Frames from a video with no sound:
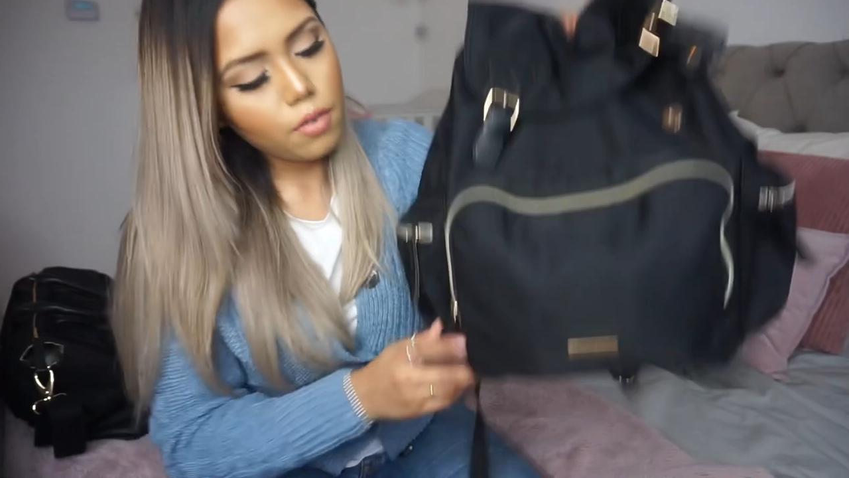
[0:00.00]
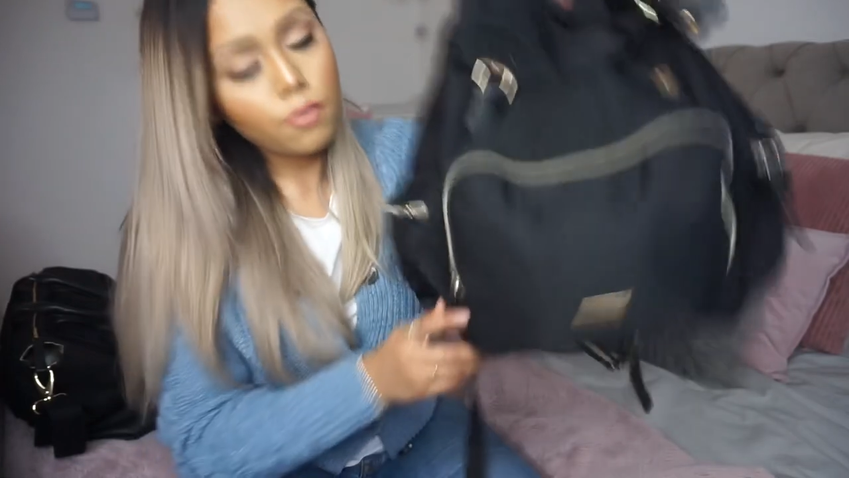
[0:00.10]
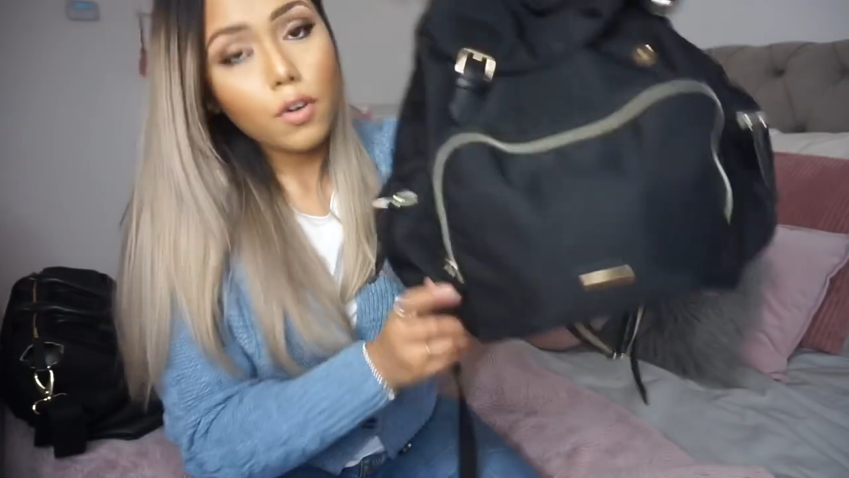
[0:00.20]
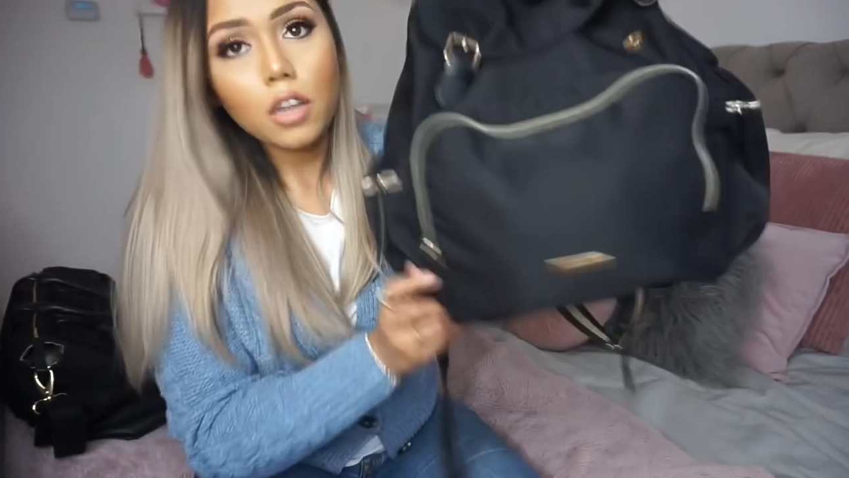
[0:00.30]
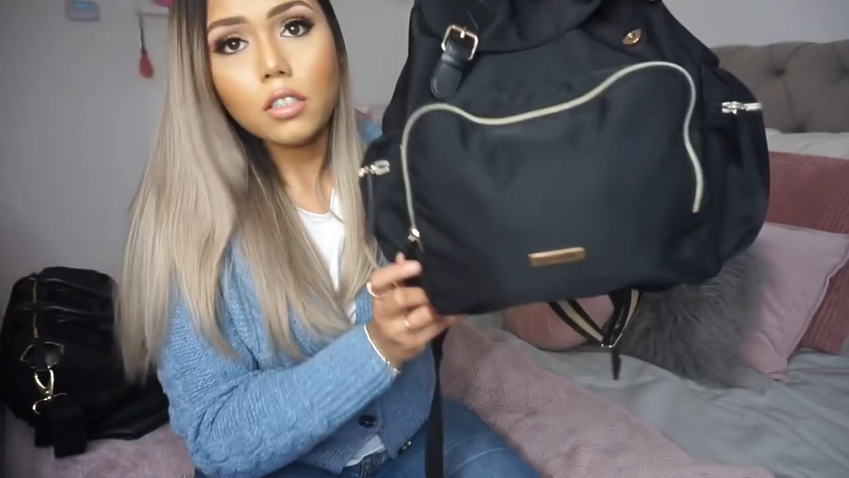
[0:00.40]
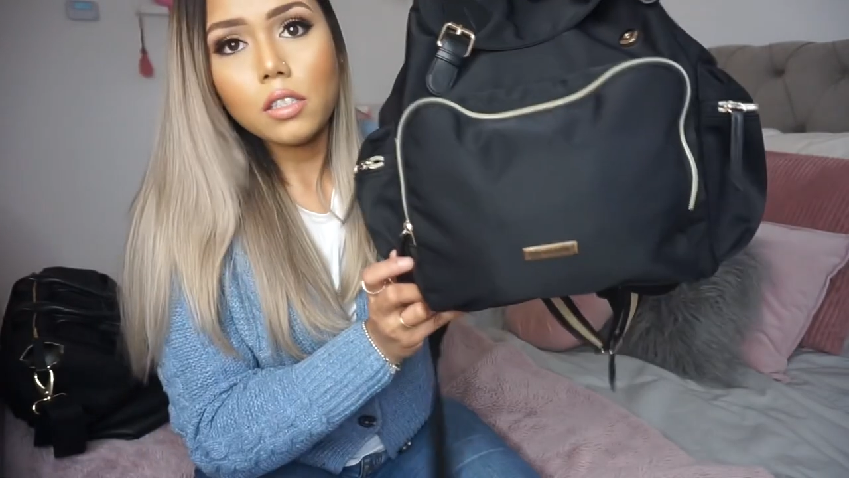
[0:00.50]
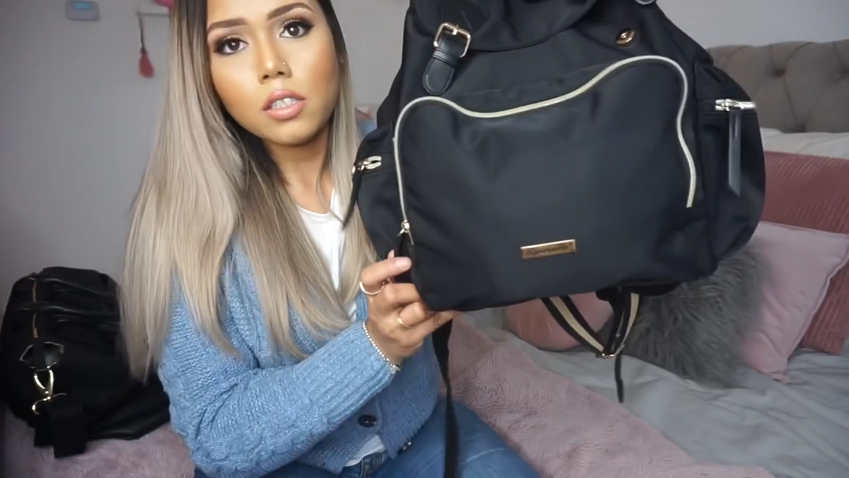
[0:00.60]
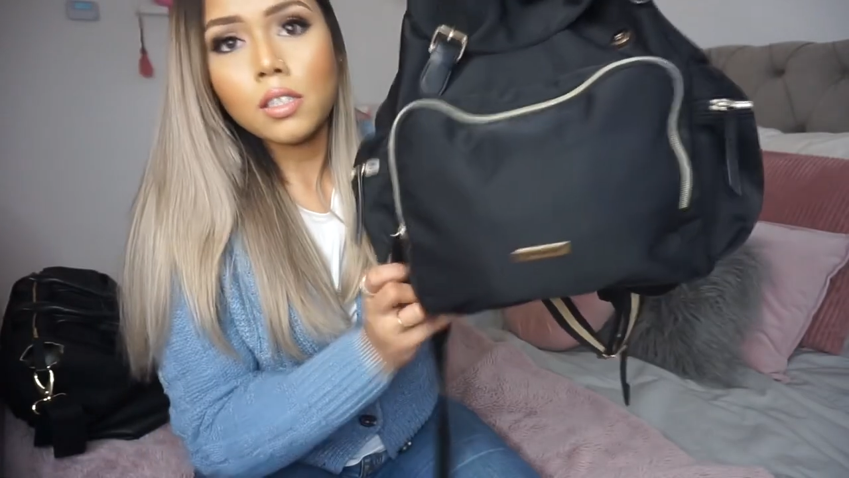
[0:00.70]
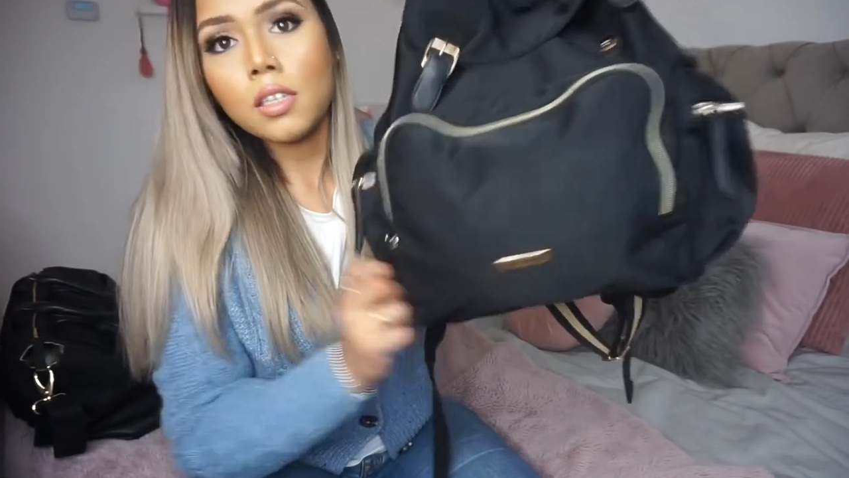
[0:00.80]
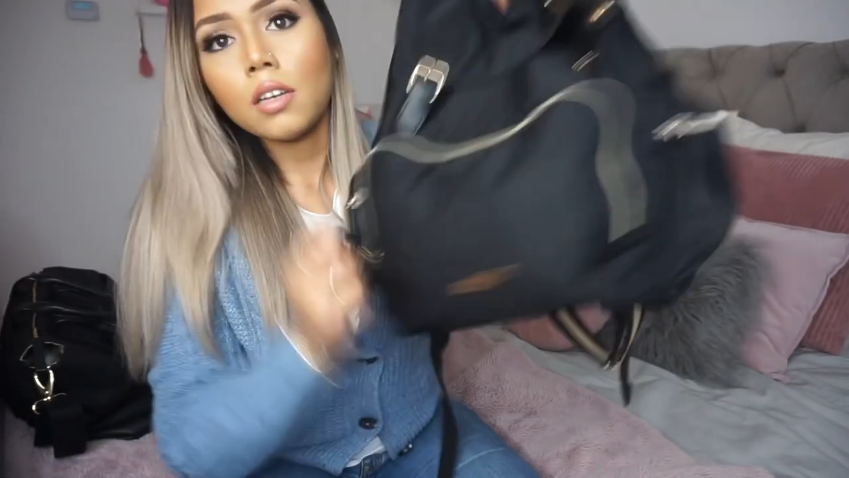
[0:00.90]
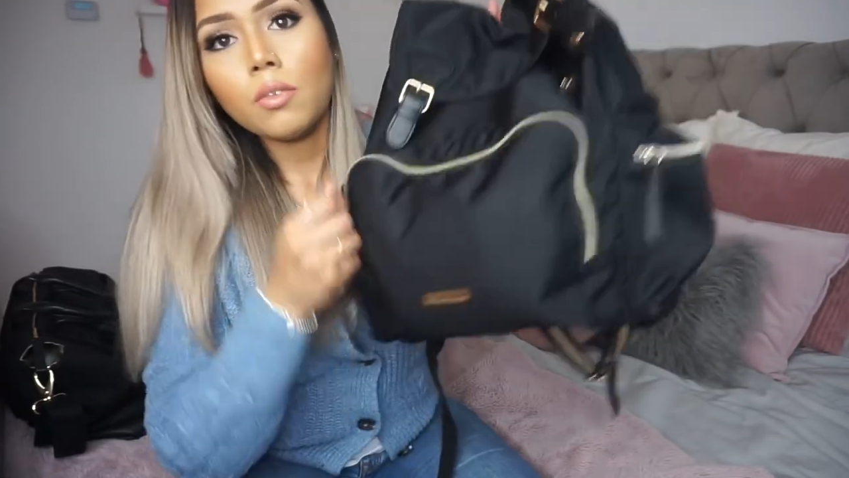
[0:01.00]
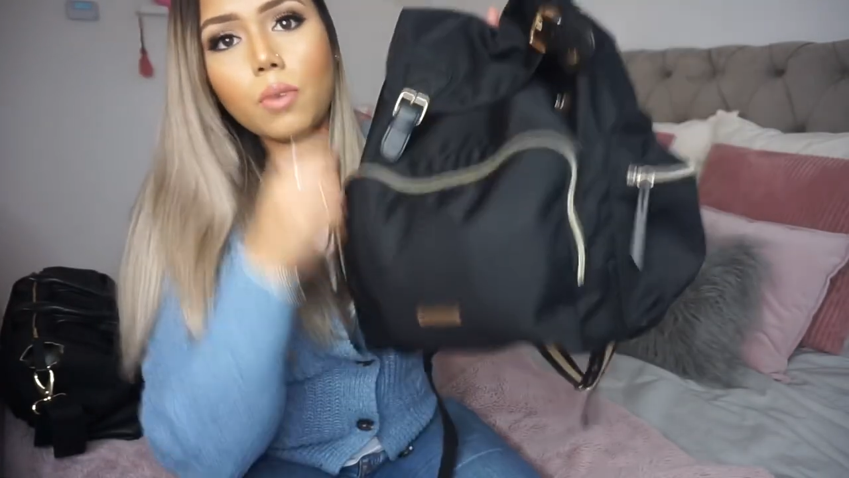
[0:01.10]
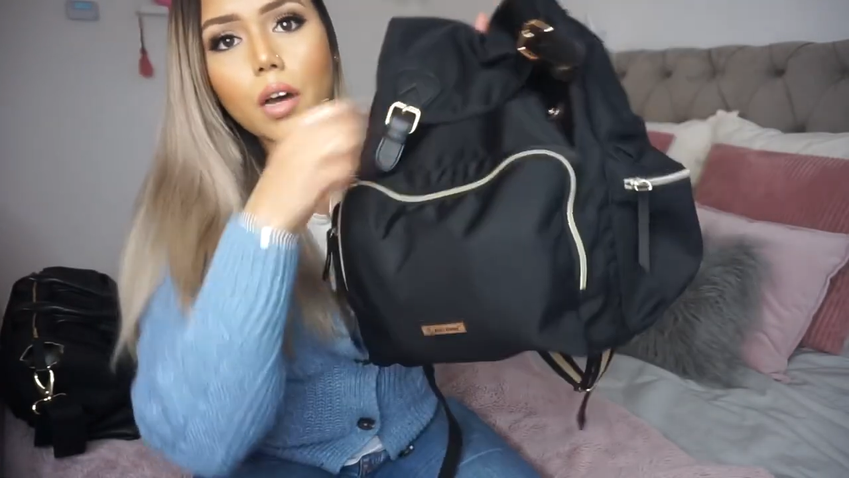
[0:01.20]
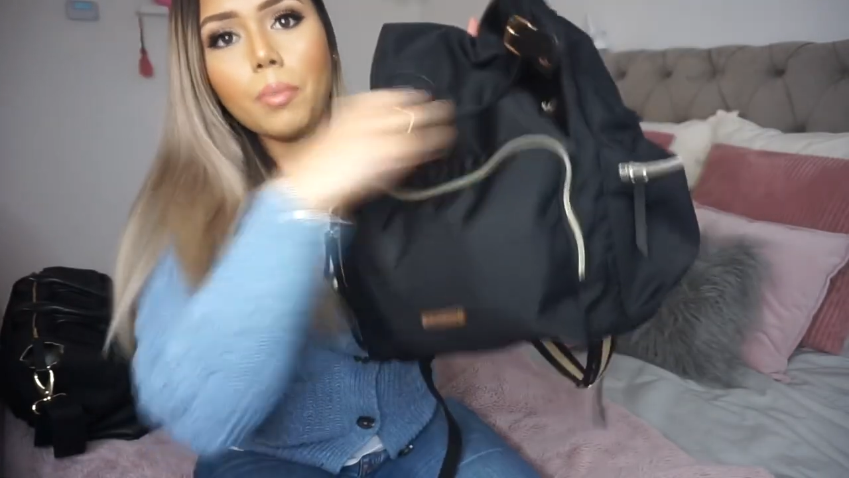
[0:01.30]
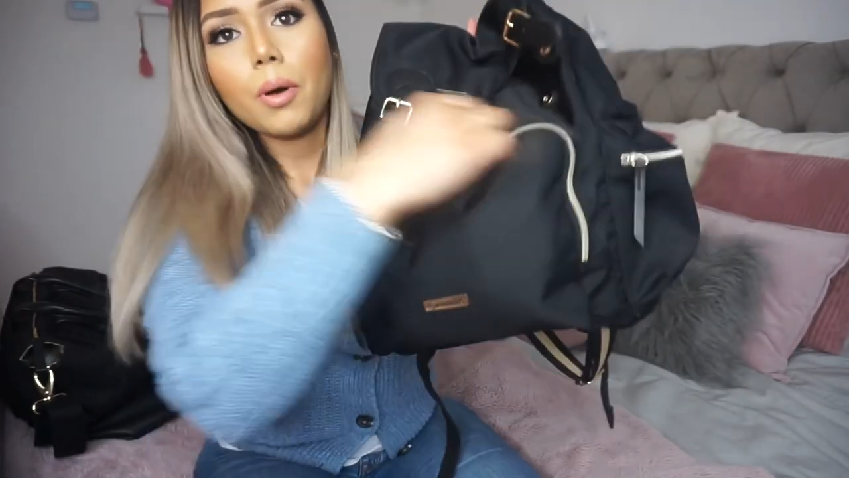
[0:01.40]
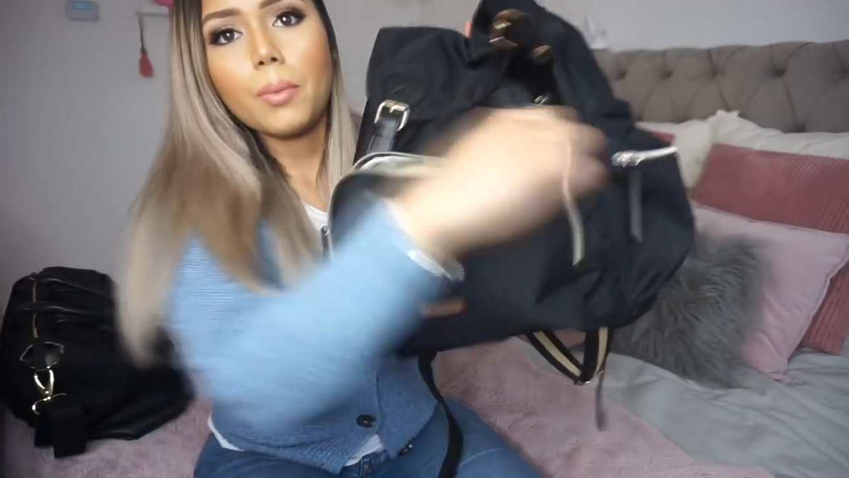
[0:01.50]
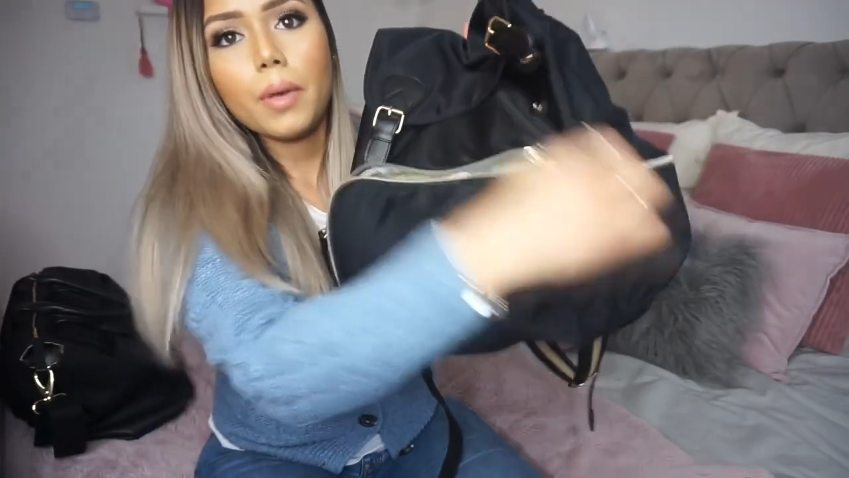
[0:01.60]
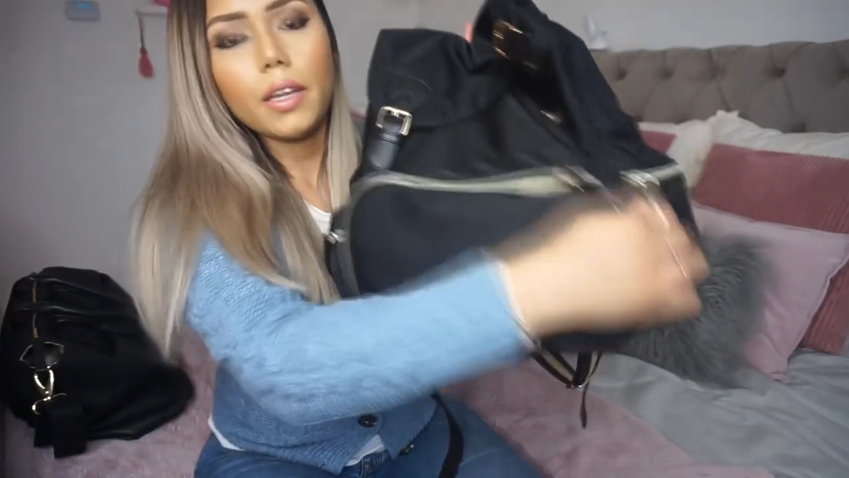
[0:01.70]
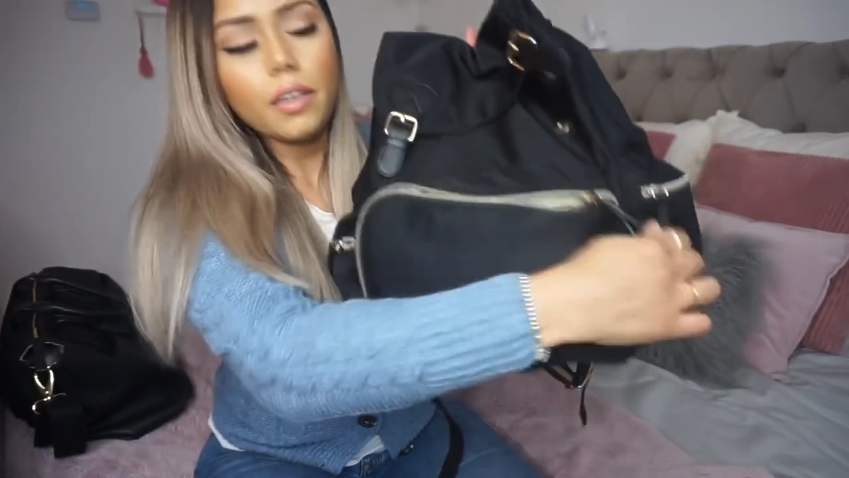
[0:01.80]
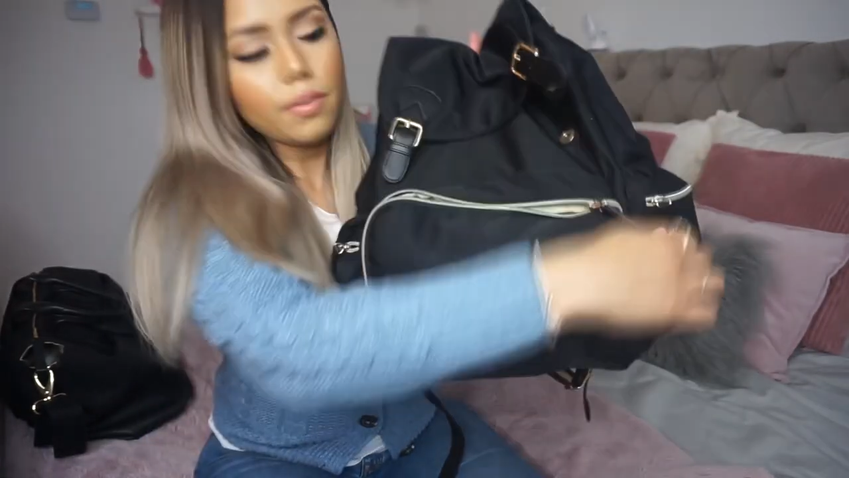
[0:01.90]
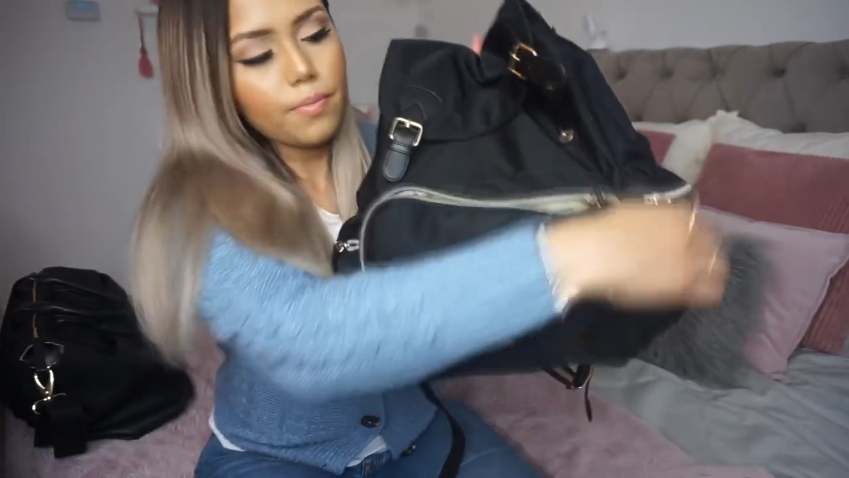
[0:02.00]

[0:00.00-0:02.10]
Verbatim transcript: front what I put in,